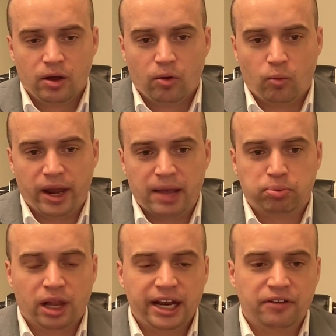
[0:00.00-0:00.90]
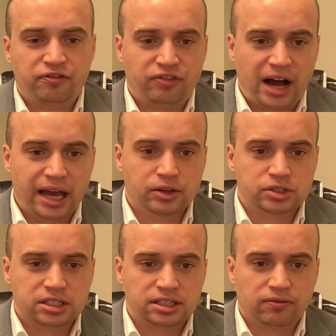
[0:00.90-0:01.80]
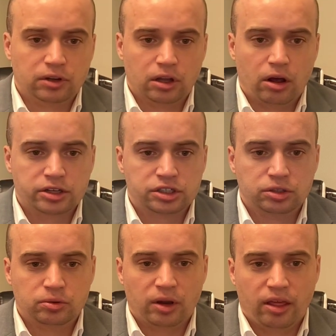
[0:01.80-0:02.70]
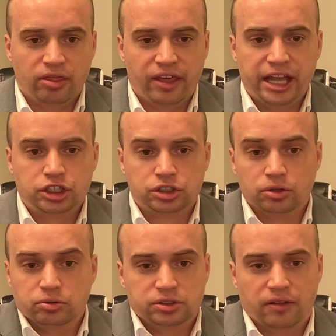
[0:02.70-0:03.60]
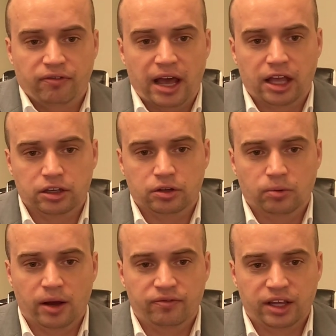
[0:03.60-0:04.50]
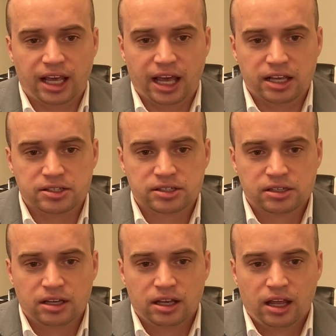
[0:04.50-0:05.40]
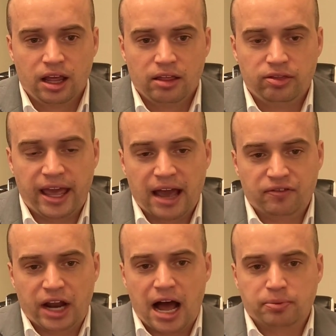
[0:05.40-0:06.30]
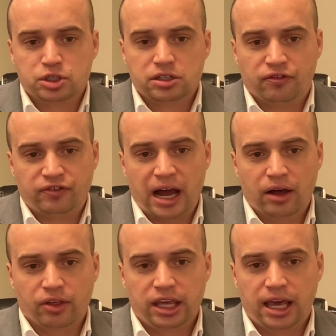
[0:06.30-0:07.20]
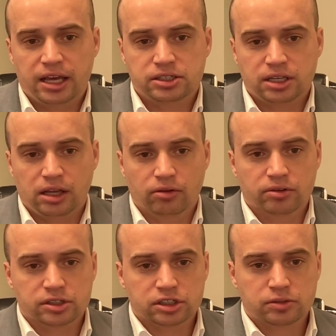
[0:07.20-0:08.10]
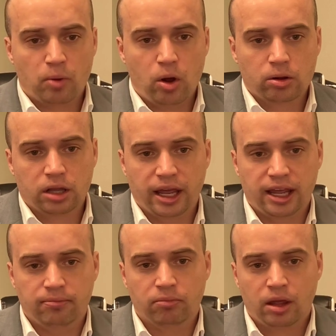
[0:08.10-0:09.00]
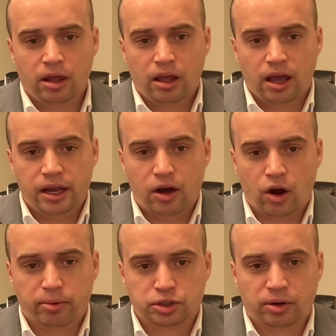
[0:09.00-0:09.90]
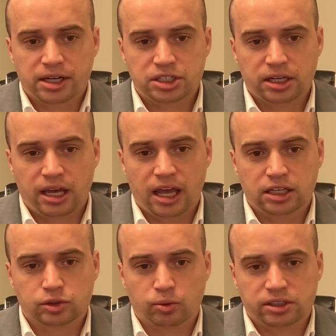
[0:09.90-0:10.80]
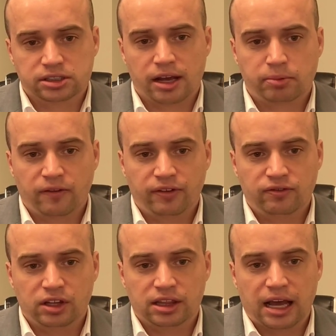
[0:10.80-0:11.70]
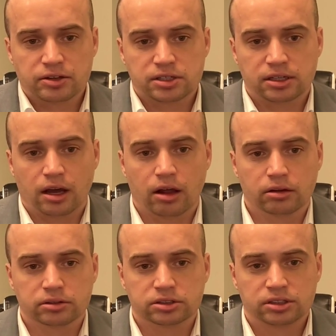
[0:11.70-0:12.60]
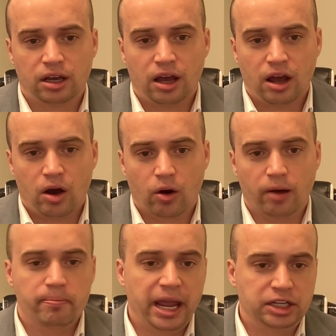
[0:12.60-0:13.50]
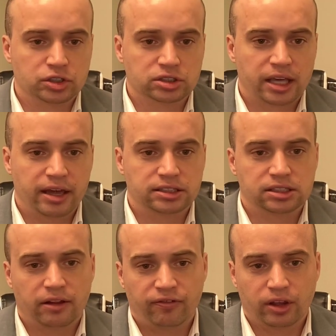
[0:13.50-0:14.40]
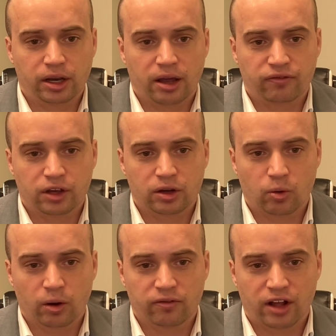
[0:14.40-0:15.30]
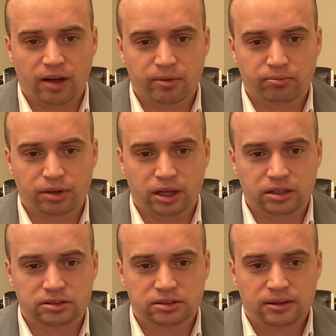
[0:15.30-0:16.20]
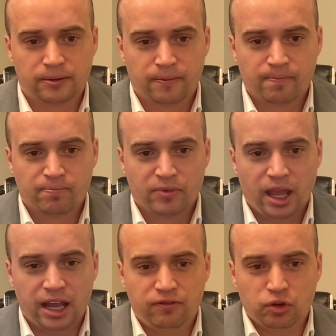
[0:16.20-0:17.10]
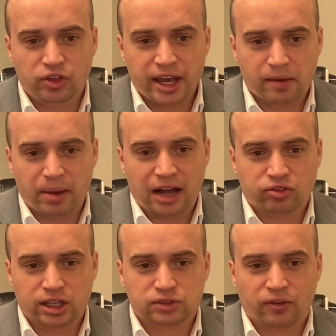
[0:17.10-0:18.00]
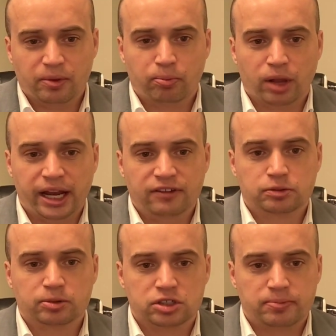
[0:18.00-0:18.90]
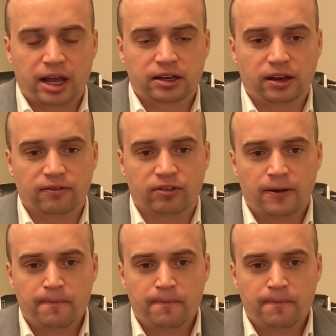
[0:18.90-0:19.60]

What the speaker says: When a plaintiff files a civil lawsuit, they choose the value of the case. They have an option to file the case either as a small claim, an arbitration case, which is up to $50,000, or a majors case in the Philadelphia Court of Common Pleas. And if you think about this from the plaintiff's perspective,